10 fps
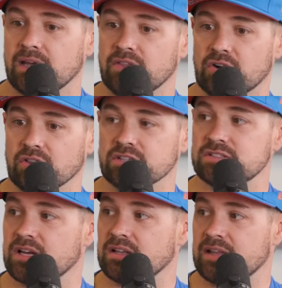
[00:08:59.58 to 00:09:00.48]
and then all of a
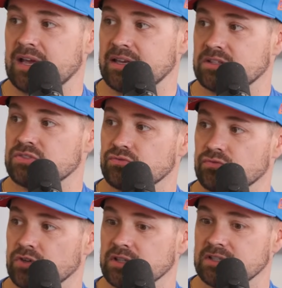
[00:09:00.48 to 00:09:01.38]
sudden that gets
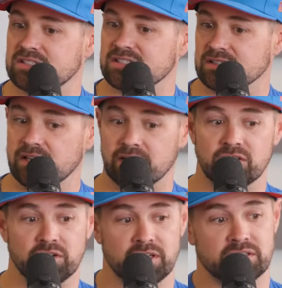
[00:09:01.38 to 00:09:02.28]
really slick.
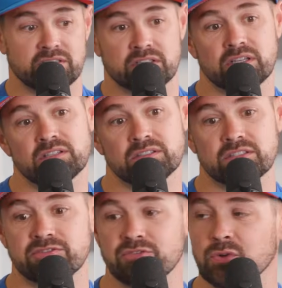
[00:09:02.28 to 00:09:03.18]
It'll get as slick as
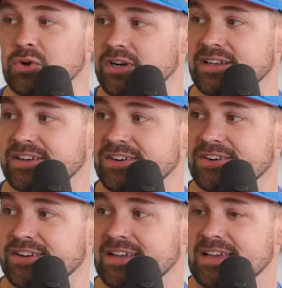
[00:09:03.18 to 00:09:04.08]
this floor in
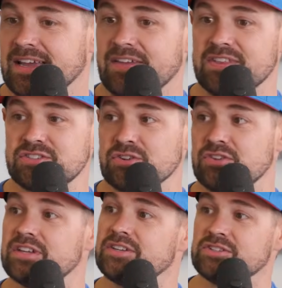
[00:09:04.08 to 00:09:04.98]
here. And
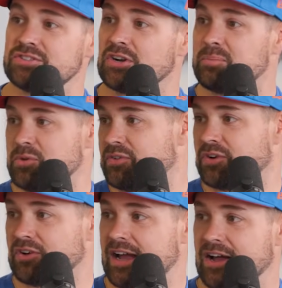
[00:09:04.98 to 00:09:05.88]
then you start
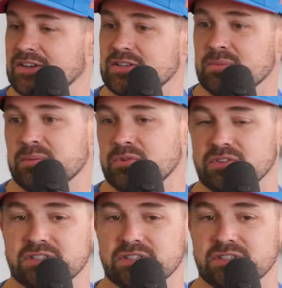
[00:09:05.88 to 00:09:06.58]
moving around, and you might move